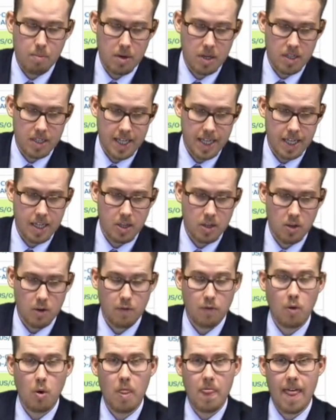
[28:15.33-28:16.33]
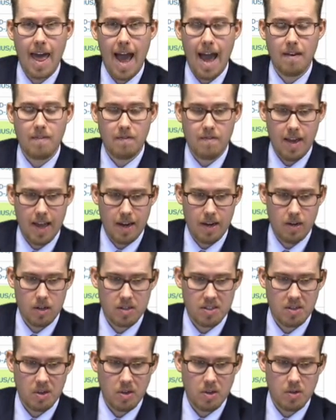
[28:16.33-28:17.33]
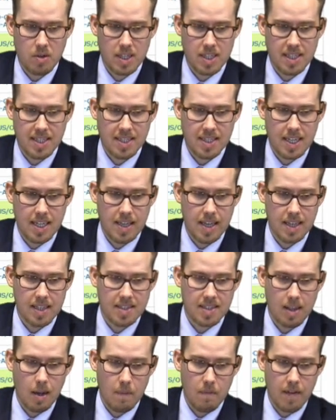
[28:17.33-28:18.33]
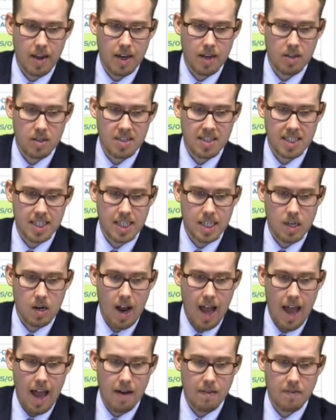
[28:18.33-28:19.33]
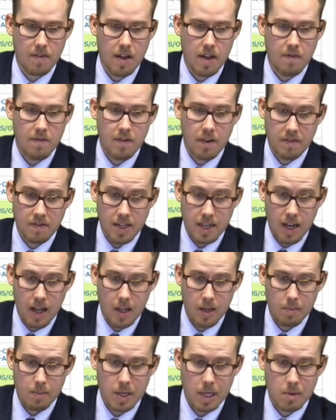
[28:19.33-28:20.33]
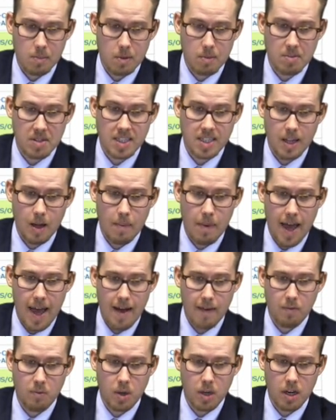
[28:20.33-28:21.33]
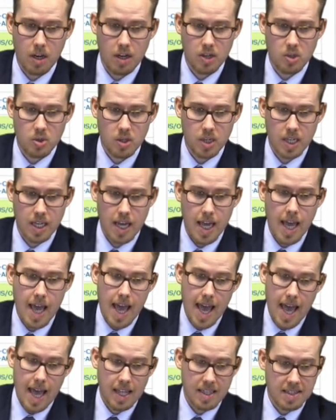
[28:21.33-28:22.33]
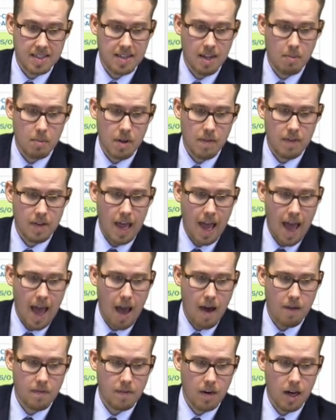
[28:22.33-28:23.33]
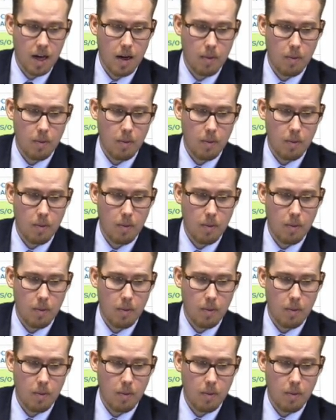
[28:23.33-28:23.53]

particular for that vendor. So you can see that some vendors here have $50 minimums, some have $100, and some even have